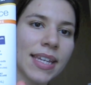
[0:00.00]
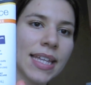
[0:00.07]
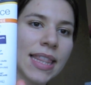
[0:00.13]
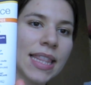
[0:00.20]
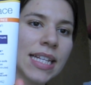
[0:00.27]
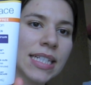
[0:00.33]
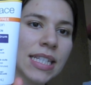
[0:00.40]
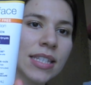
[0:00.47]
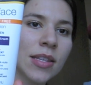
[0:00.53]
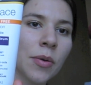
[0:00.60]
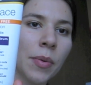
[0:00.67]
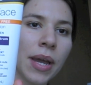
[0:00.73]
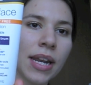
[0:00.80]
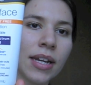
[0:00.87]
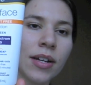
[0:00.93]
this is the
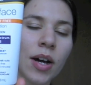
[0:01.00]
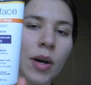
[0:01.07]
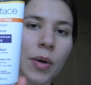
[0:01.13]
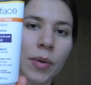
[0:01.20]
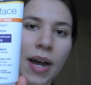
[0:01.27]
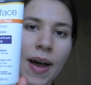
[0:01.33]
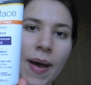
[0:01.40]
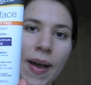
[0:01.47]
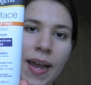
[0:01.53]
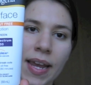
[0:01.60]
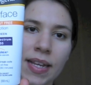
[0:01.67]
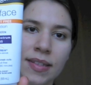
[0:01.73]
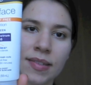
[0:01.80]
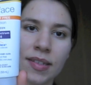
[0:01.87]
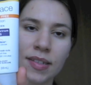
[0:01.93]
way to go,
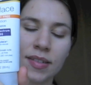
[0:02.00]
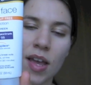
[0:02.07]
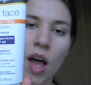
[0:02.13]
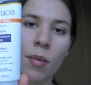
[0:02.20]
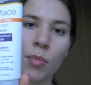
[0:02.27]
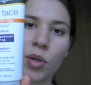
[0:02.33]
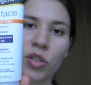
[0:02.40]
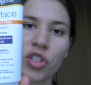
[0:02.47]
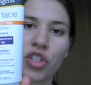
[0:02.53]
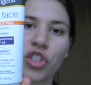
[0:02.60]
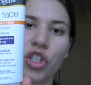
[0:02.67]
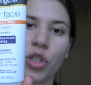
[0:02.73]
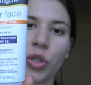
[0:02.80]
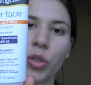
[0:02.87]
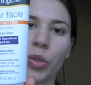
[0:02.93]
guys. It's almost
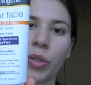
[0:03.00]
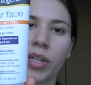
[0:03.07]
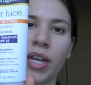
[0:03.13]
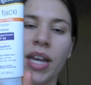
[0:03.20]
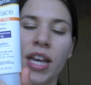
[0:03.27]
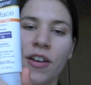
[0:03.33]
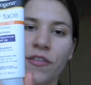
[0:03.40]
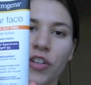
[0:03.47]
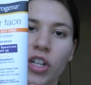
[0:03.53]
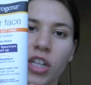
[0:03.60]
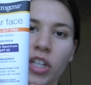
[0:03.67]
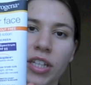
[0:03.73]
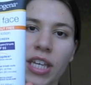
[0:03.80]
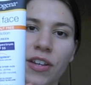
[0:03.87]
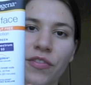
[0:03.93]
June. If you're
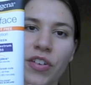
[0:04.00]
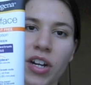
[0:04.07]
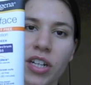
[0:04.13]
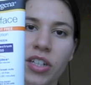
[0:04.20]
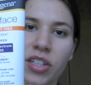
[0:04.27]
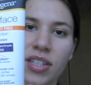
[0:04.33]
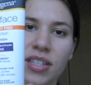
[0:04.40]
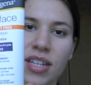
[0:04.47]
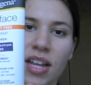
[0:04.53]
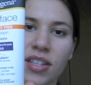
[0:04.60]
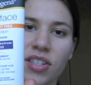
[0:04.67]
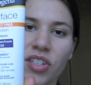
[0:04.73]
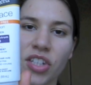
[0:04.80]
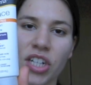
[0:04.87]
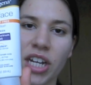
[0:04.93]
looking for a good
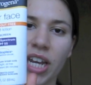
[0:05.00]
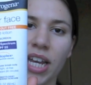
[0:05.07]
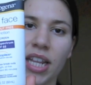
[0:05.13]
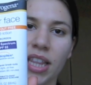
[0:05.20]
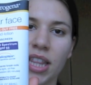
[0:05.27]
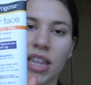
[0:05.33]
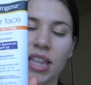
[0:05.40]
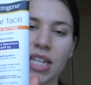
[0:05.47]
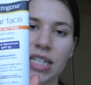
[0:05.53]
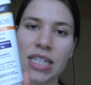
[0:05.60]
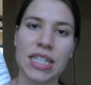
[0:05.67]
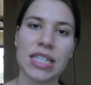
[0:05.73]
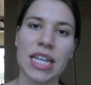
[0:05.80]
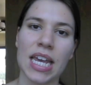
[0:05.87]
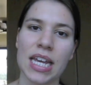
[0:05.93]
sunscreen,
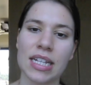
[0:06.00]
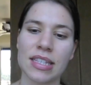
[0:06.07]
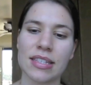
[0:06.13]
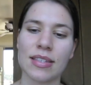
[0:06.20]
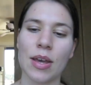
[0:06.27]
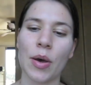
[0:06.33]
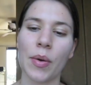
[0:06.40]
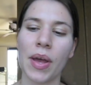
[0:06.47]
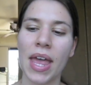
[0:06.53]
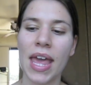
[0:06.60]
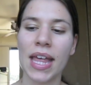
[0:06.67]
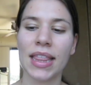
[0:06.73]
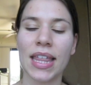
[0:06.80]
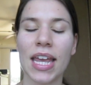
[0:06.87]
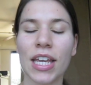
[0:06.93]
this is it. So
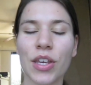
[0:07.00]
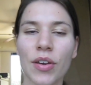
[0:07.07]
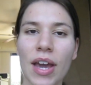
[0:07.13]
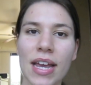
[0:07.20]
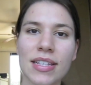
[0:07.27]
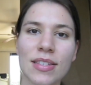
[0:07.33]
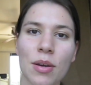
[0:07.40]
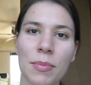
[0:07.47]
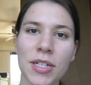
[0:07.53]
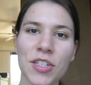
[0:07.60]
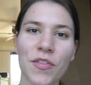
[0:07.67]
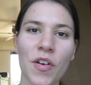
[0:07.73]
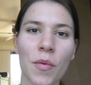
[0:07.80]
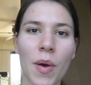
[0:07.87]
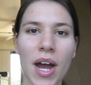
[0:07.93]
thank you guys so
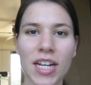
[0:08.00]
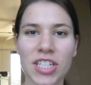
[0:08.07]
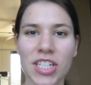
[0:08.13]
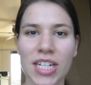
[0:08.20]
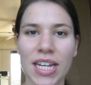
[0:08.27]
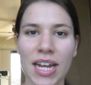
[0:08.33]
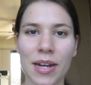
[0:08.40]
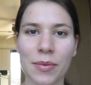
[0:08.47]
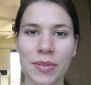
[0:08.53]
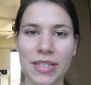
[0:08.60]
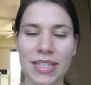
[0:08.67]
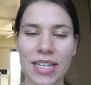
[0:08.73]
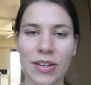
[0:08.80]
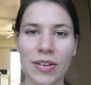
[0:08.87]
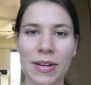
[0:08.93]
much for watching. I will
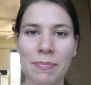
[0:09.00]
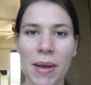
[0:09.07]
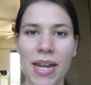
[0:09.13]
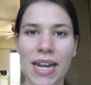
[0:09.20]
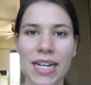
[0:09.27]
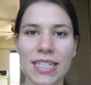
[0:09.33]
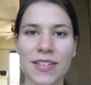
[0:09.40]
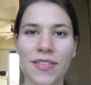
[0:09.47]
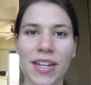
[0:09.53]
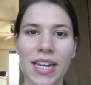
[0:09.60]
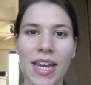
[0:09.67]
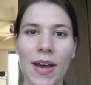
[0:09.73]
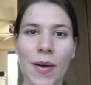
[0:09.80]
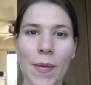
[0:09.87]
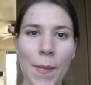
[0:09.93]
see you in my next
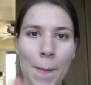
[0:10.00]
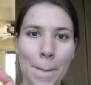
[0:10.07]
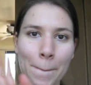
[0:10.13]
video.